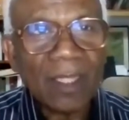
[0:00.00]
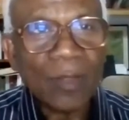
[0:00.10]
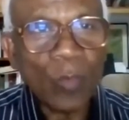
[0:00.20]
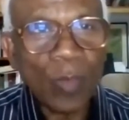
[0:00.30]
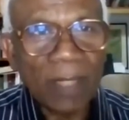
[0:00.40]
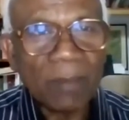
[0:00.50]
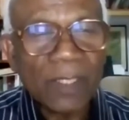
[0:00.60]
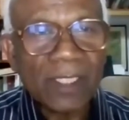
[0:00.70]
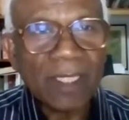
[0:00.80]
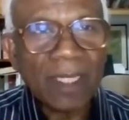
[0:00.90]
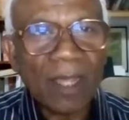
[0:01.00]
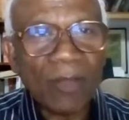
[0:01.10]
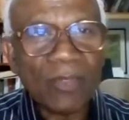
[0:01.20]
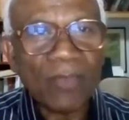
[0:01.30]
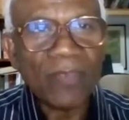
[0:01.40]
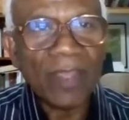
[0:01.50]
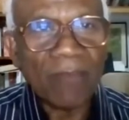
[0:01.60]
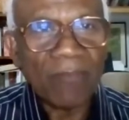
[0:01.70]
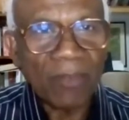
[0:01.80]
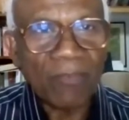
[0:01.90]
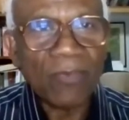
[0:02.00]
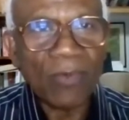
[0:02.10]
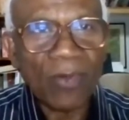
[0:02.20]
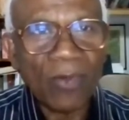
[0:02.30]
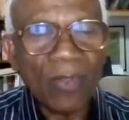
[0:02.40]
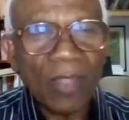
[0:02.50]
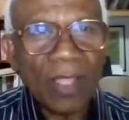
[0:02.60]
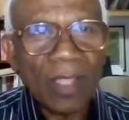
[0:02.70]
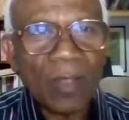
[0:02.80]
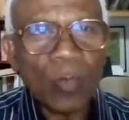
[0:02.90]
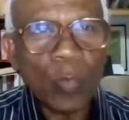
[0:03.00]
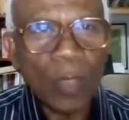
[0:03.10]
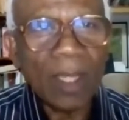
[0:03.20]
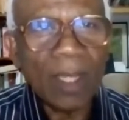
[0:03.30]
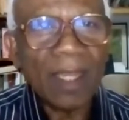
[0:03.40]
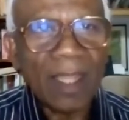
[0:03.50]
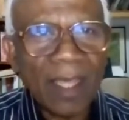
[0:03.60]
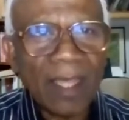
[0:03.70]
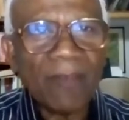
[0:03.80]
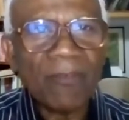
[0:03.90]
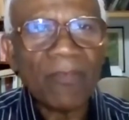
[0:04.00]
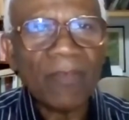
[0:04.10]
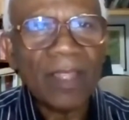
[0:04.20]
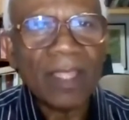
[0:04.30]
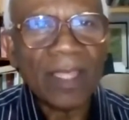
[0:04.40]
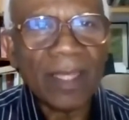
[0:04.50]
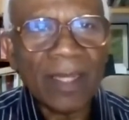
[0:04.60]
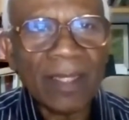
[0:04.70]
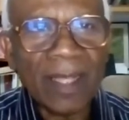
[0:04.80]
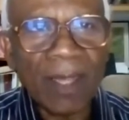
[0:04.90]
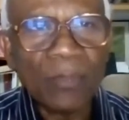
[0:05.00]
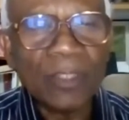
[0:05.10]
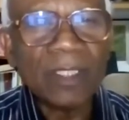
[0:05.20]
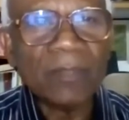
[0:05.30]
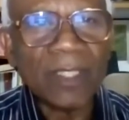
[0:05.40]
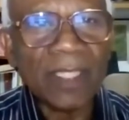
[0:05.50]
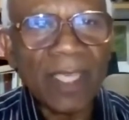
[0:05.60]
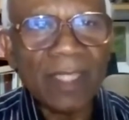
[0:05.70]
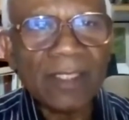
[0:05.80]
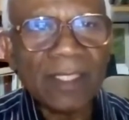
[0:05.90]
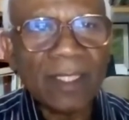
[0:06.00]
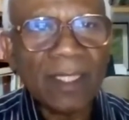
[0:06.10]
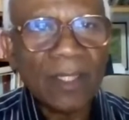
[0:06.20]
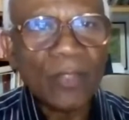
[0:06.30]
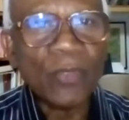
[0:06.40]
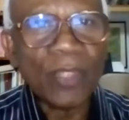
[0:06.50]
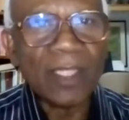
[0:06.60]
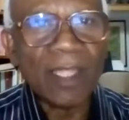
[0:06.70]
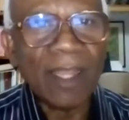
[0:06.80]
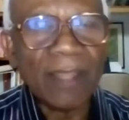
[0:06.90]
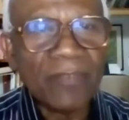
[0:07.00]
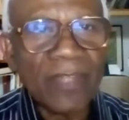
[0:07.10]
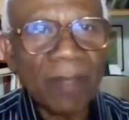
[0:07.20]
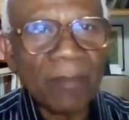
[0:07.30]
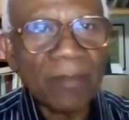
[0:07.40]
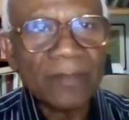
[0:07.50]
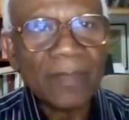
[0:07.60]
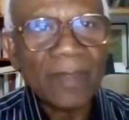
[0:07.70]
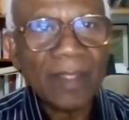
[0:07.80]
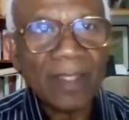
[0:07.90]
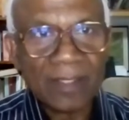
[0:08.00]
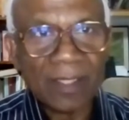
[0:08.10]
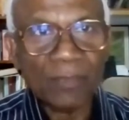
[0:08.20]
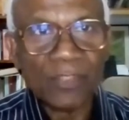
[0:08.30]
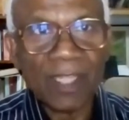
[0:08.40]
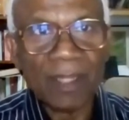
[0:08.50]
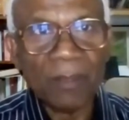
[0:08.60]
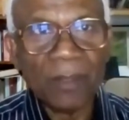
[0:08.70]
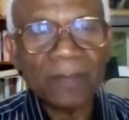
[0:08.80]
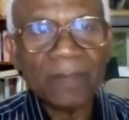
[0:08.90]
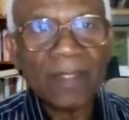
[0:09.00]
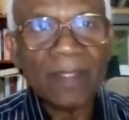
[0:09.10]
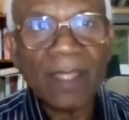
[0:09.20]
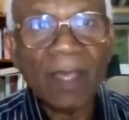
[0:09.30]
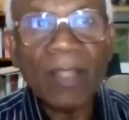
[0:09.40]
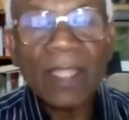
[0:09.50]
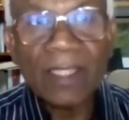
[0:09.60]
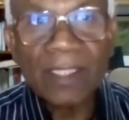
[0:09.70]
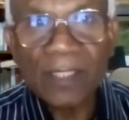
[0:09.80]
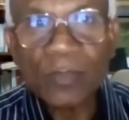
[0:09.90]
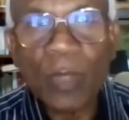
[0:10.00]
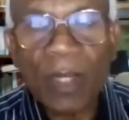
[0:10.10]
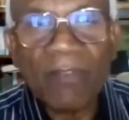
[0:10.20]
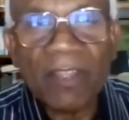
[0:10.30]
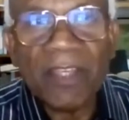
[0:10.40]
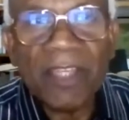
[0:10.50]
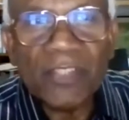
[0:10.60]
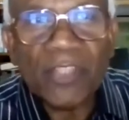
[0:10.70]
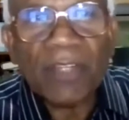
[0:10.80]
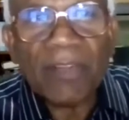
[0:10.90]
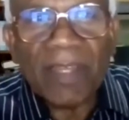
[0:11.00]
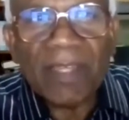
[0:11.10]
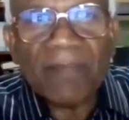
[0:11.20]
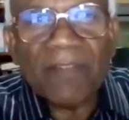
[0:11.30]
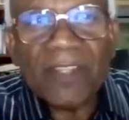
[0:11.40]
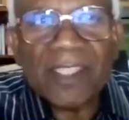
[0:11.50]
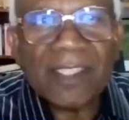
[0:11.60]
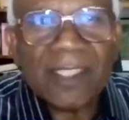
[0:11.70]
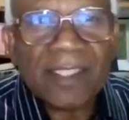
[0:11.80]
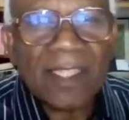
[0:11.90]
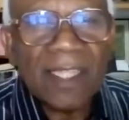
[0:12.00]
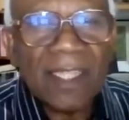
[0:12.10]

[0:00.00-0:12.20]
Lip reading: 1 person out of every 4 will have an encounter with cancer during their lifetime. Sounds terrible. Now, this is one of the degenerative diseases.